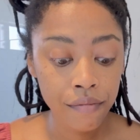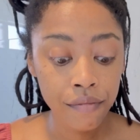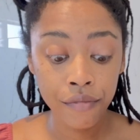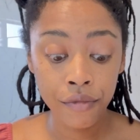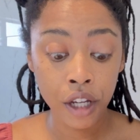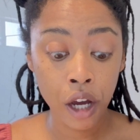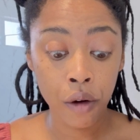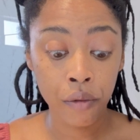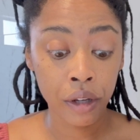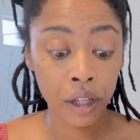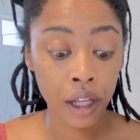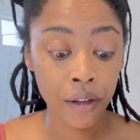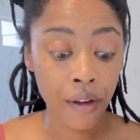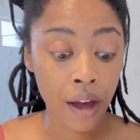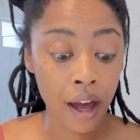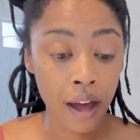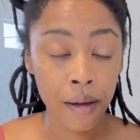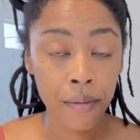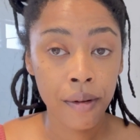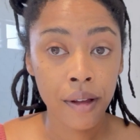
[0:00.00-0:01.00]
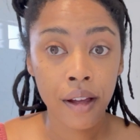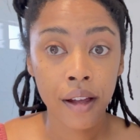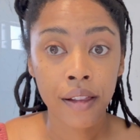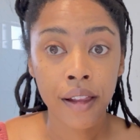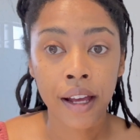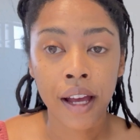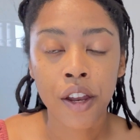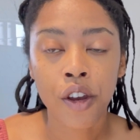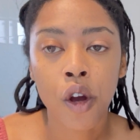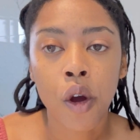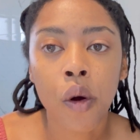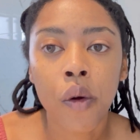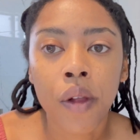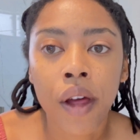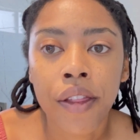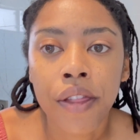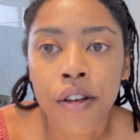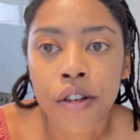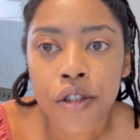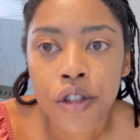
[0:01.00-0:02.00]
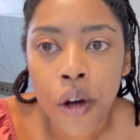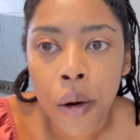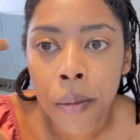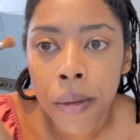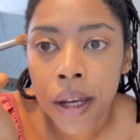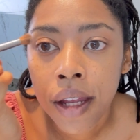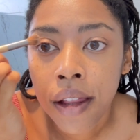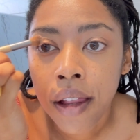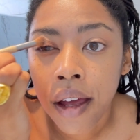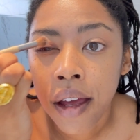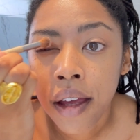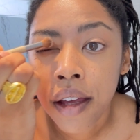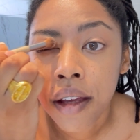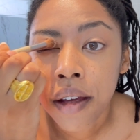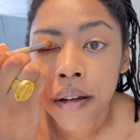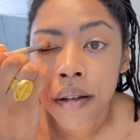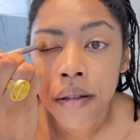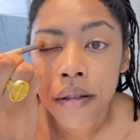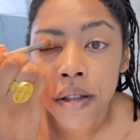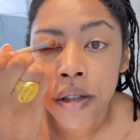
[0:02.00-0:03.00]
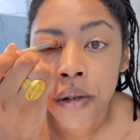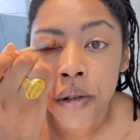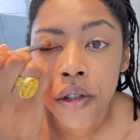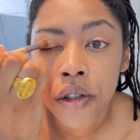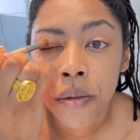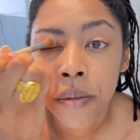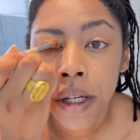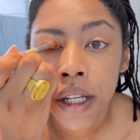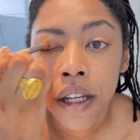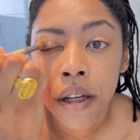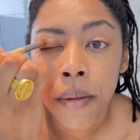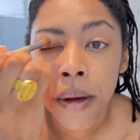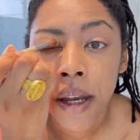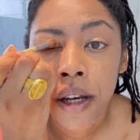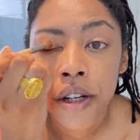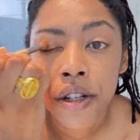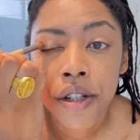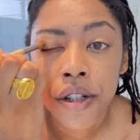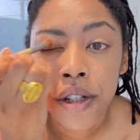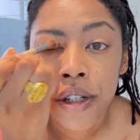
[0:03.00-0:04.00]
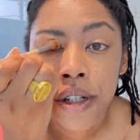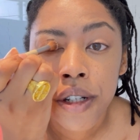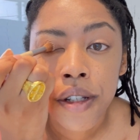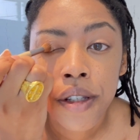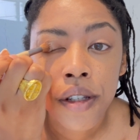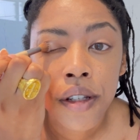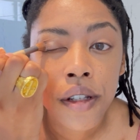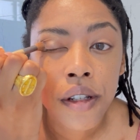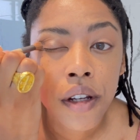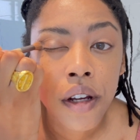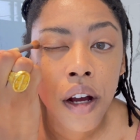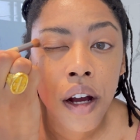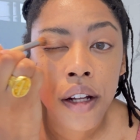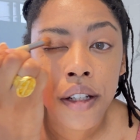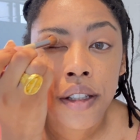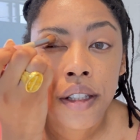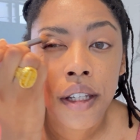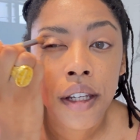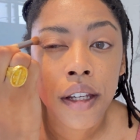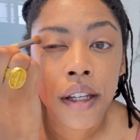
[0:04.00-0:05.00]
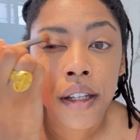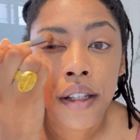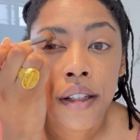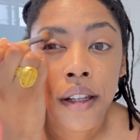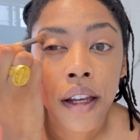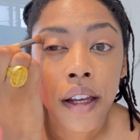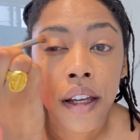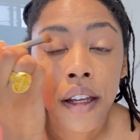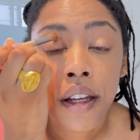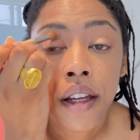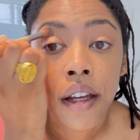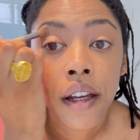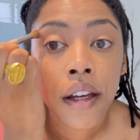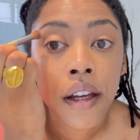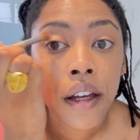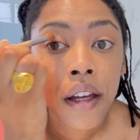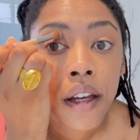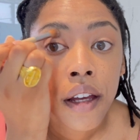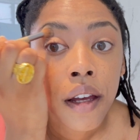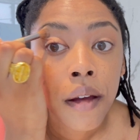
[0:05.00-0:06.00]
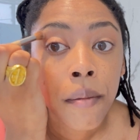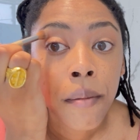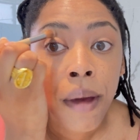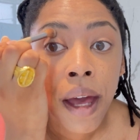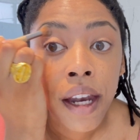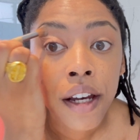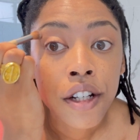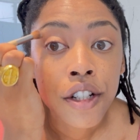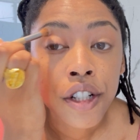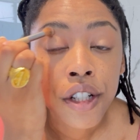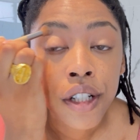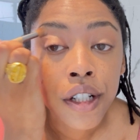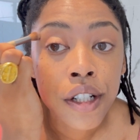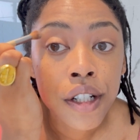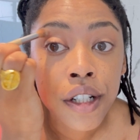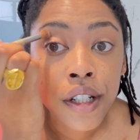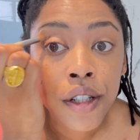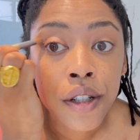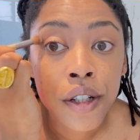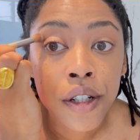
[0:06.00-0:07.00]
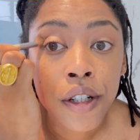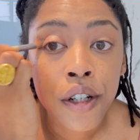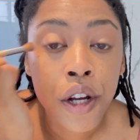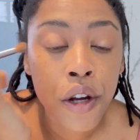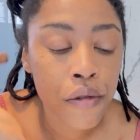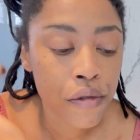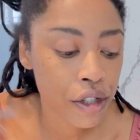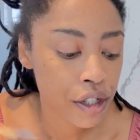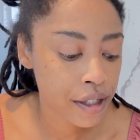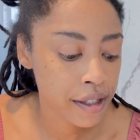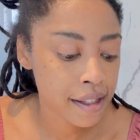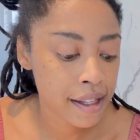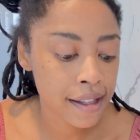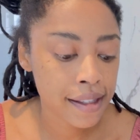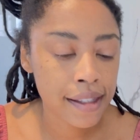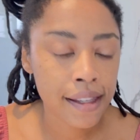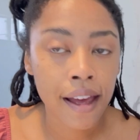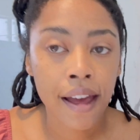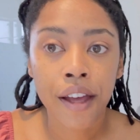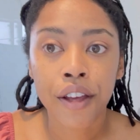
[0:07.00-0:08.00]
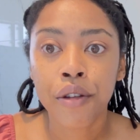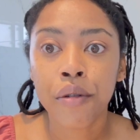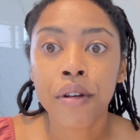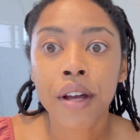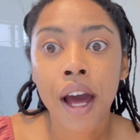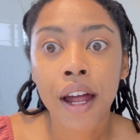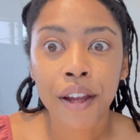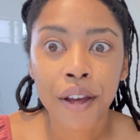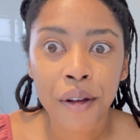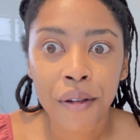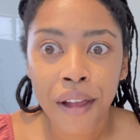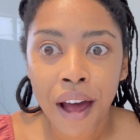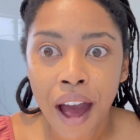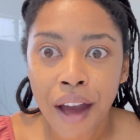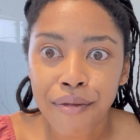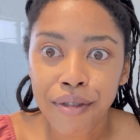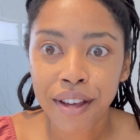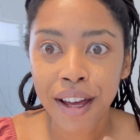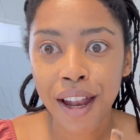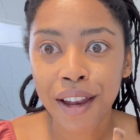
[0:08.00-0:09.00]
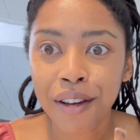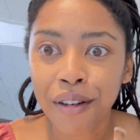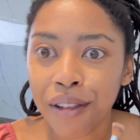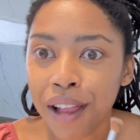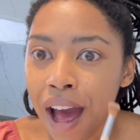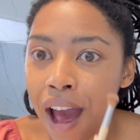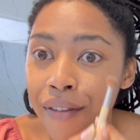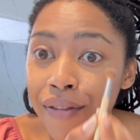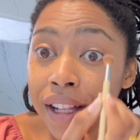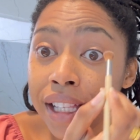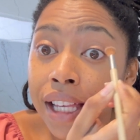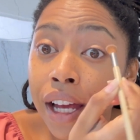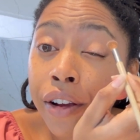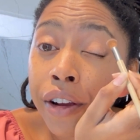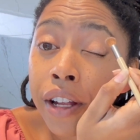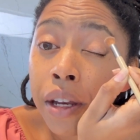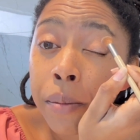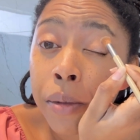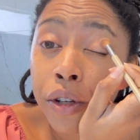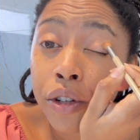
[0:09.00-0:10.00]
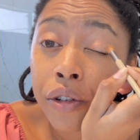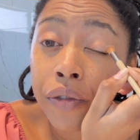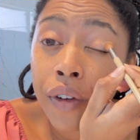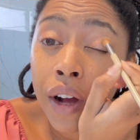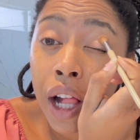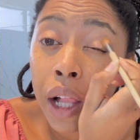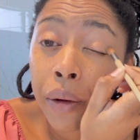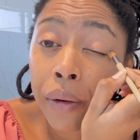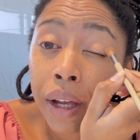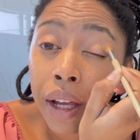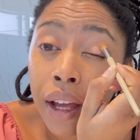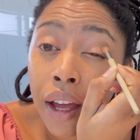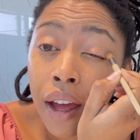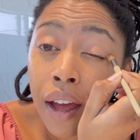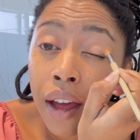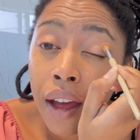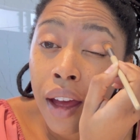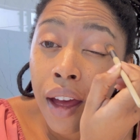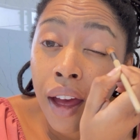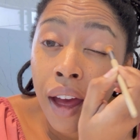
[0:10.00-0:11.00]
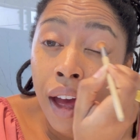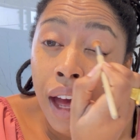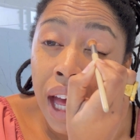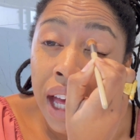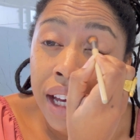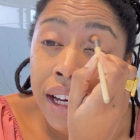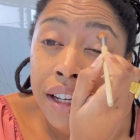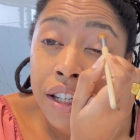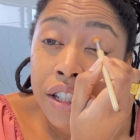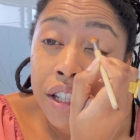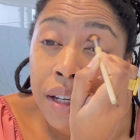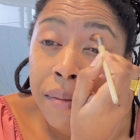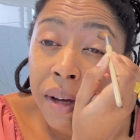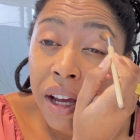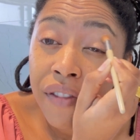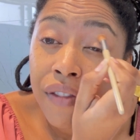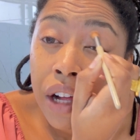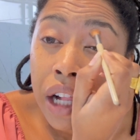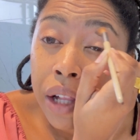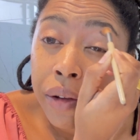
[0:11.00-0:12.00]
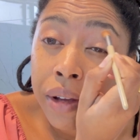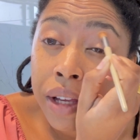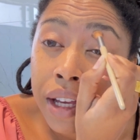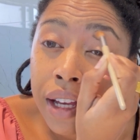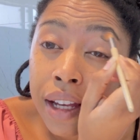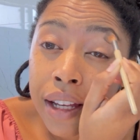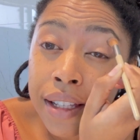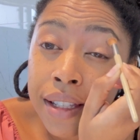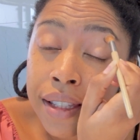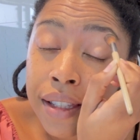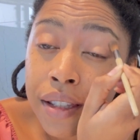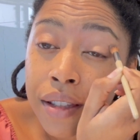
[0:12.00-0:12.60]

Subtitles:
don't really vibe. Like I know like there's so many like social media managers and content like managers or coaches that say, you gotta go live, that's how you're gonna build your following. My following has